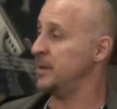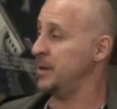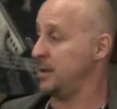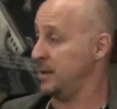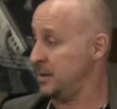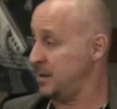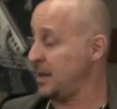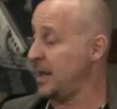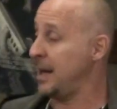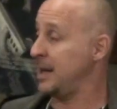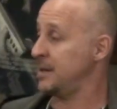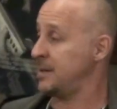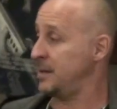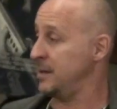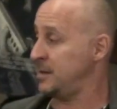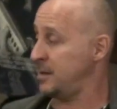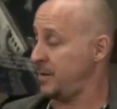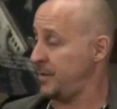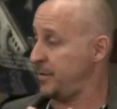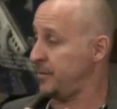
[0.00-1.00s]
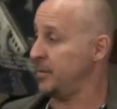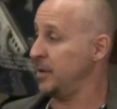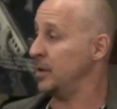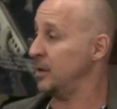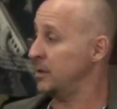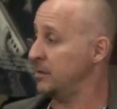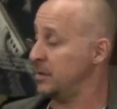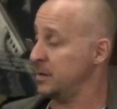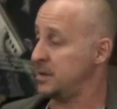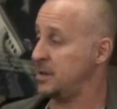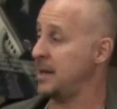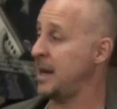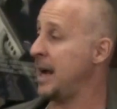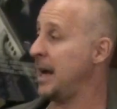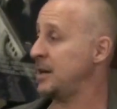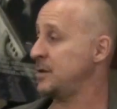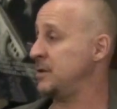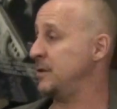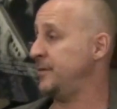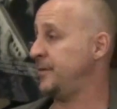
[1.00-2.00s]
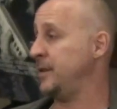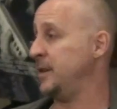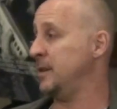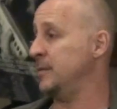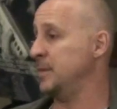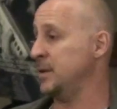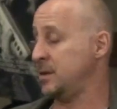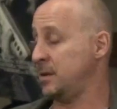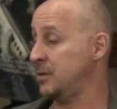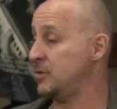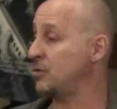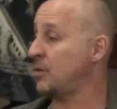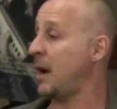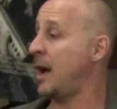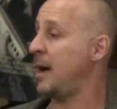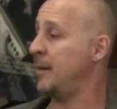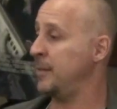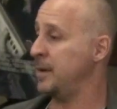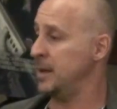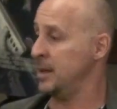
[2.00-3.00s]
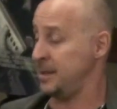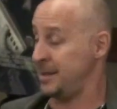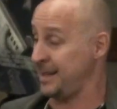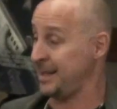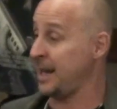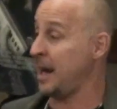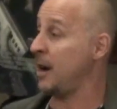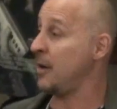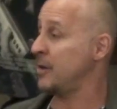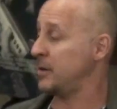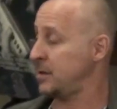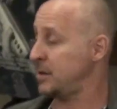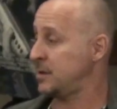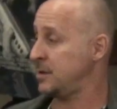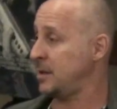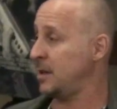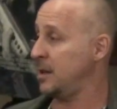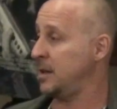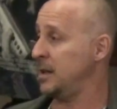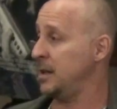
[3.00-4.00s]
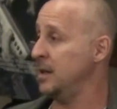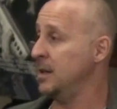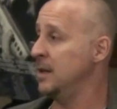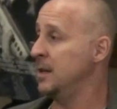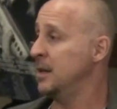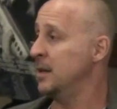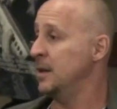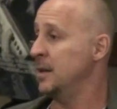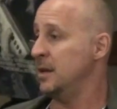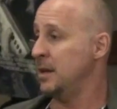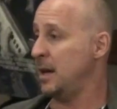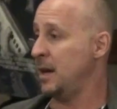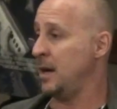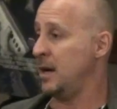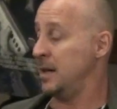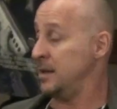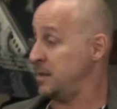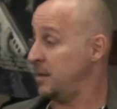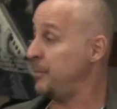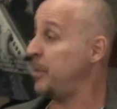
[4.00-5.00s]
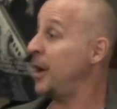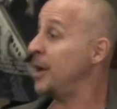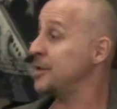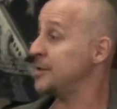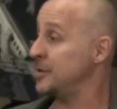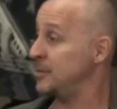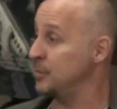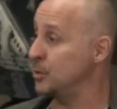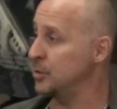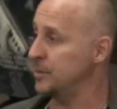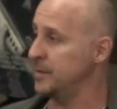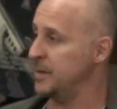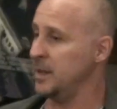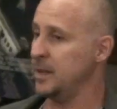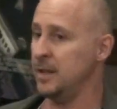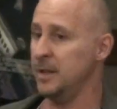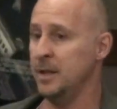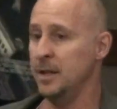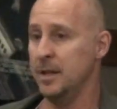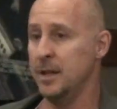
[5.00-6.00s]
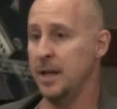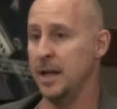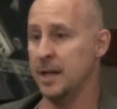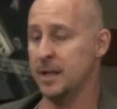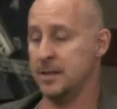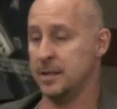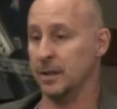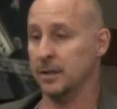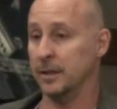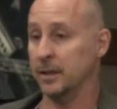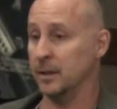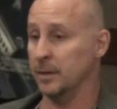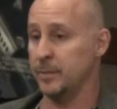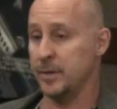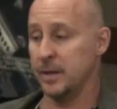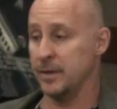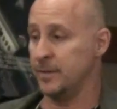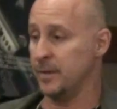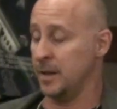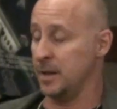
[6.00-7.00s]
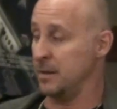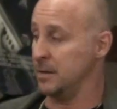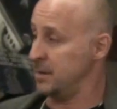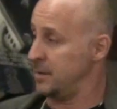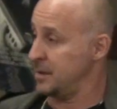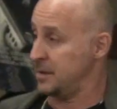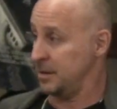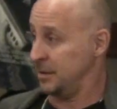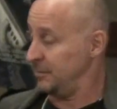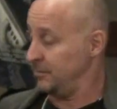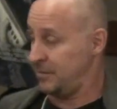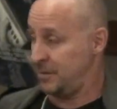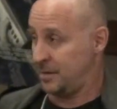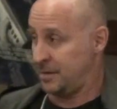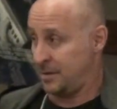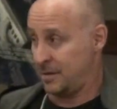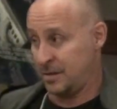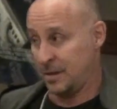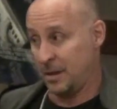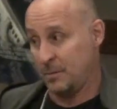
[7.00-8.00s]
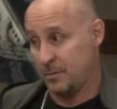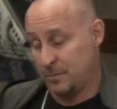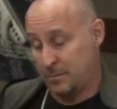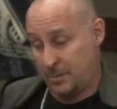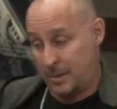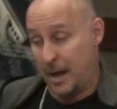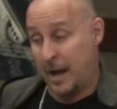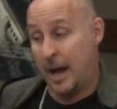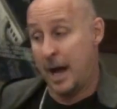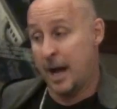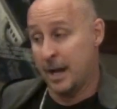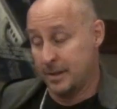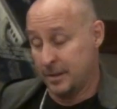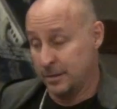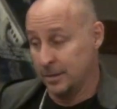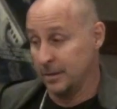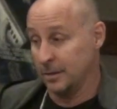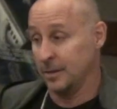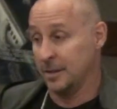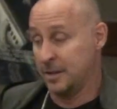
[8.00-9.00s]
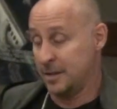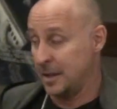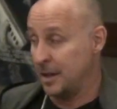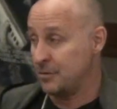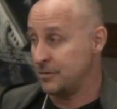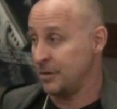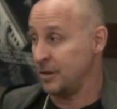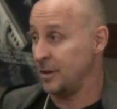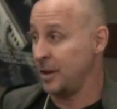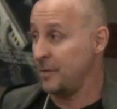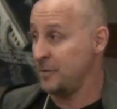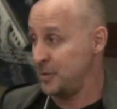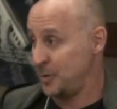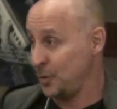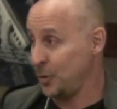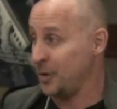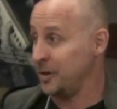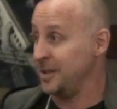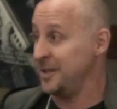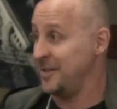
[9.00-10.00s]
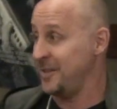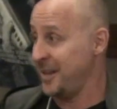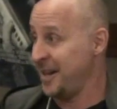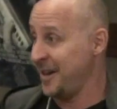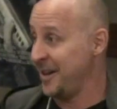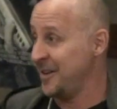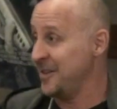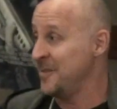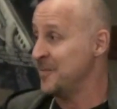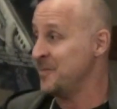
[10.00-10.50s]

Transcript: because yes, it's a thriller, it's an action film, it's a drama, it's a character study, it's a puzzle movie, it's a little bit of some odd little eccentric love story in there.